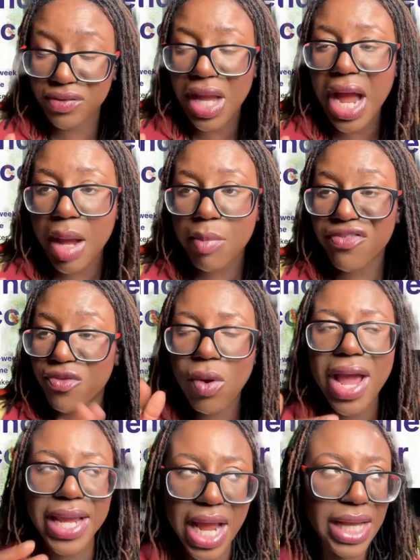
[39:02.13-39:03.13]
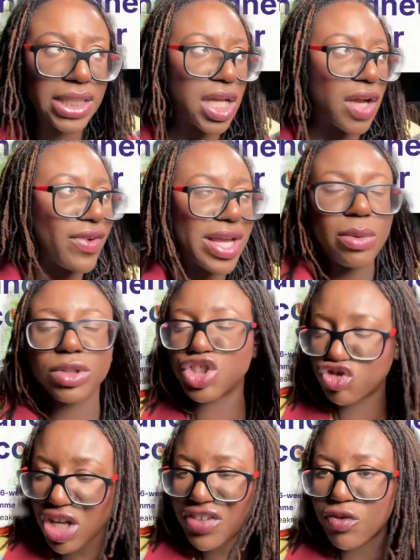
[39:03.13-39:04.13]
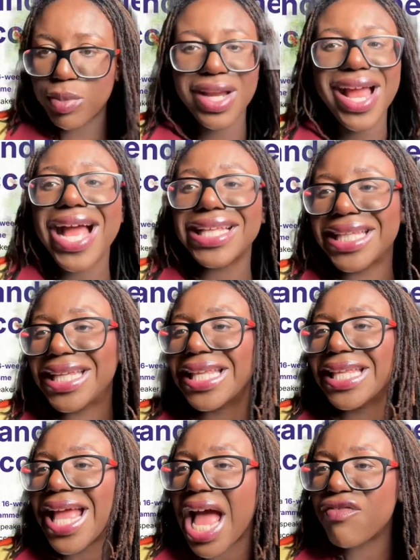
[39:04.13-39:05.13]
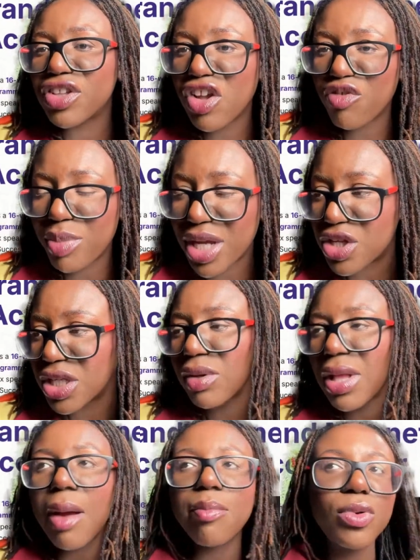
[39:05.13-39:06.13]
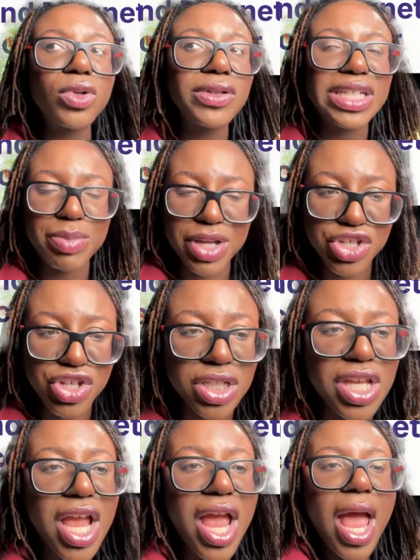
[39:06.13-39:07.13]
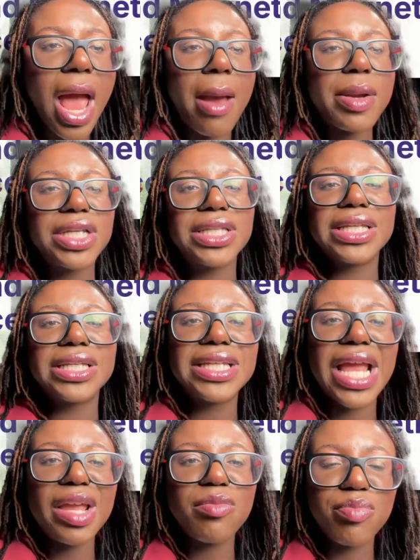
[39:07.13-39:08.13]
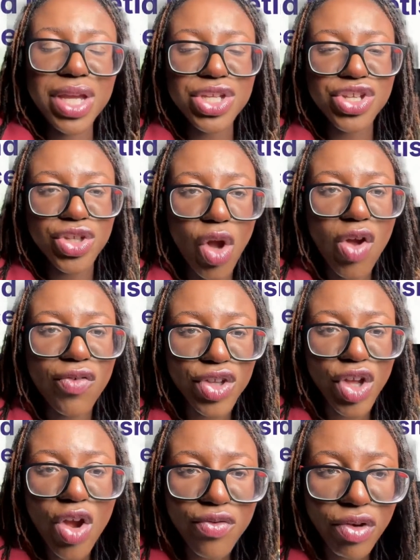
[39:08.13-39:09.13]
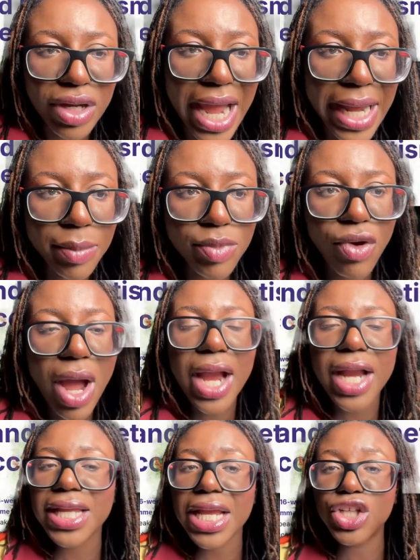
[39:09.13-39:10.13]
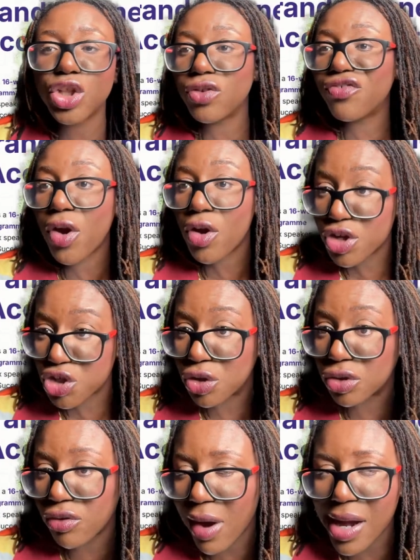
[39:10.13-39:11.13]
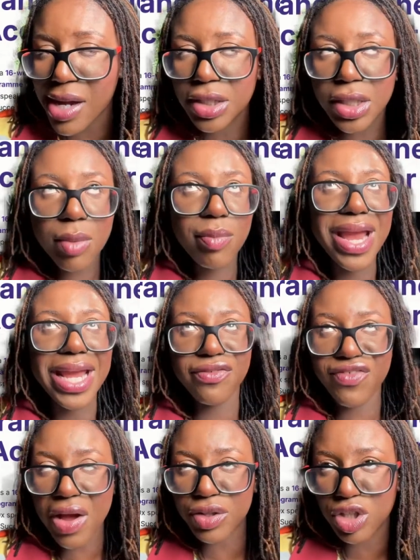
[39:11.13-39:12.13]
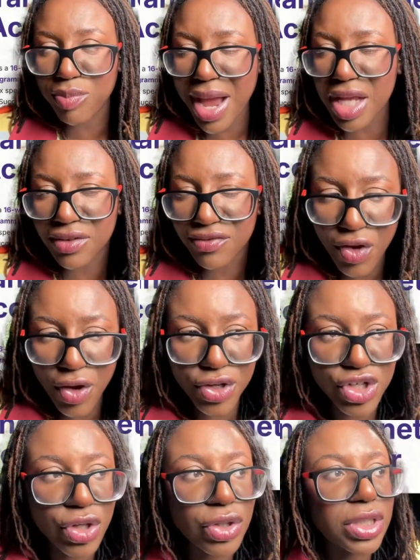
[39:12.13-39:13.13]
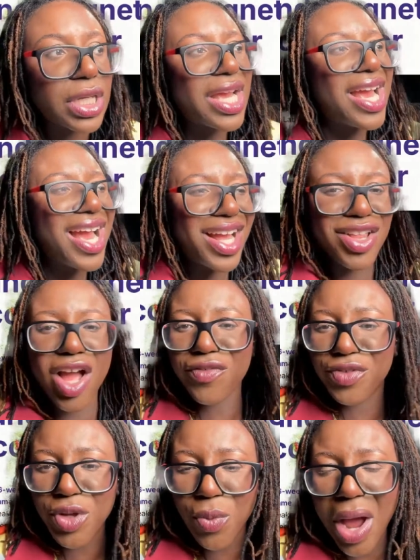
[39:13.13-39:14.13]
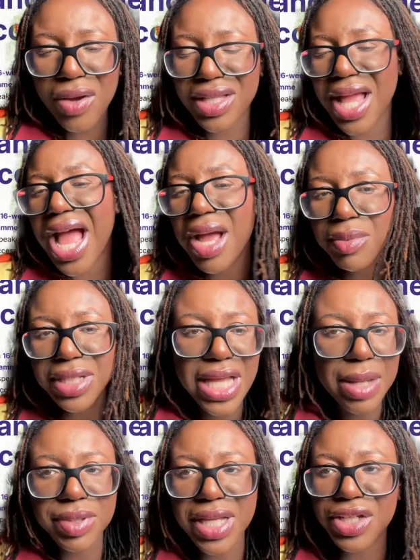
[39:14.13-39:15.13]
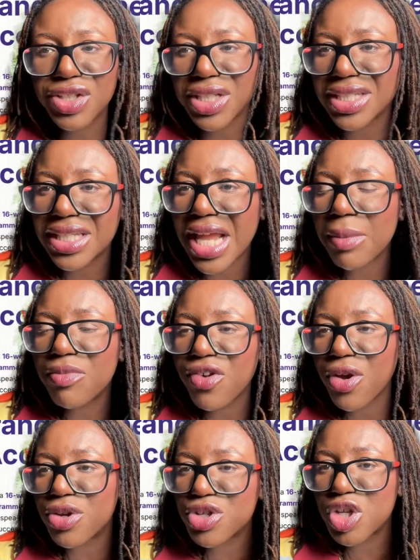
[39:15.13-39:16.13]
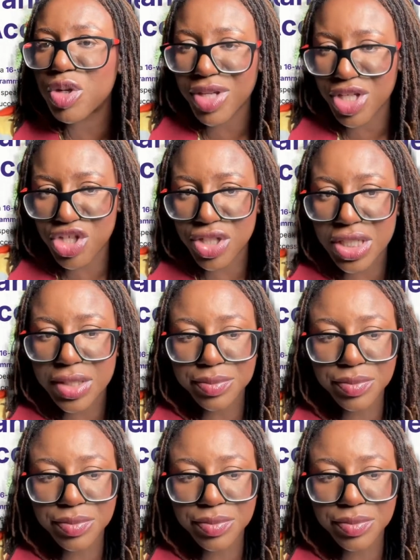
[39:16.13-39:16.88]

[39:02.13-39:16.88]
time before AI stuff, it was stressful because I didn't have enough pictures. I'm bored of these pictures. I'm using the same pictures over and over again, right? Because I used to do photo shoots, right? Pay thousands of pounds on photo shoots. And after a while, I was like, how many times can I use the same photo shoot pictures?